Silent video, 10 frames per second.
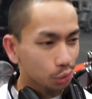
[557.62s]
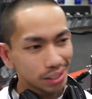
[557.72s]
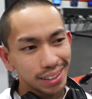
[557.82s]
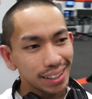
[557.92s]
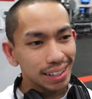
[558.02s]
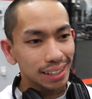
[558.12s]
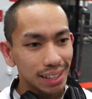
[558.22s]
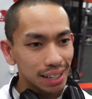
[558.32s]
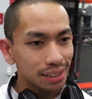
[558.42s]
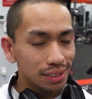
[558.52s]
or anything like
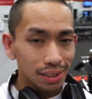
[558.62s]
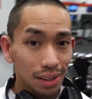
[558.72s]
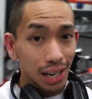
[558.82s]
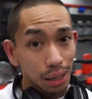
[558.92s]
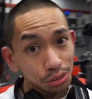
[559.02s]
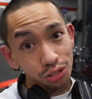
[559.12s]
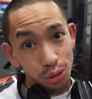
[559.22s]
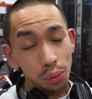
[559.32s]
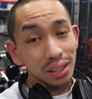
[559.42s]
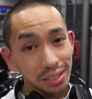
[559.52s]
that. I'm
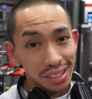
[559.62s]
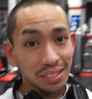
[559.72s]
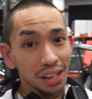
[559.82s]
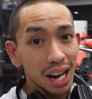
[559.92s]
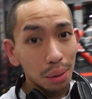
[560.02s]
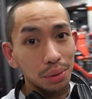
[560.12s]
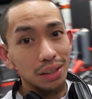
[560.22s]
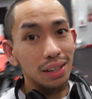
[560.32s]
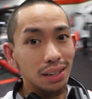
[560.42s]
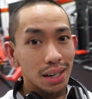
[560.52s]
just doing this as a hobby.